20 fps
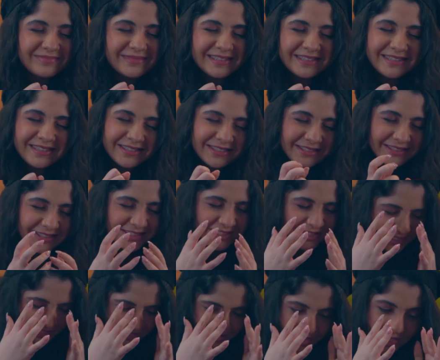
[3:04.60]
oh
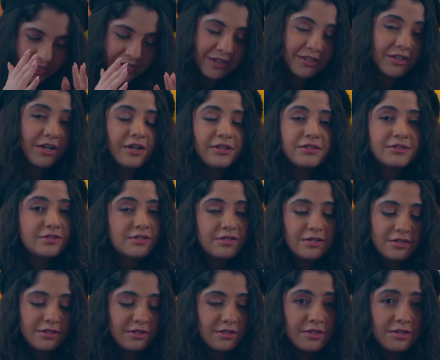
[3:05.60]
God, not to
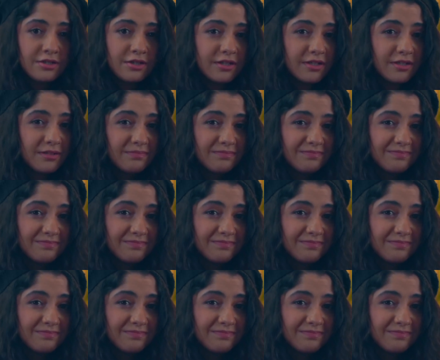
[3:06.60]
a good start.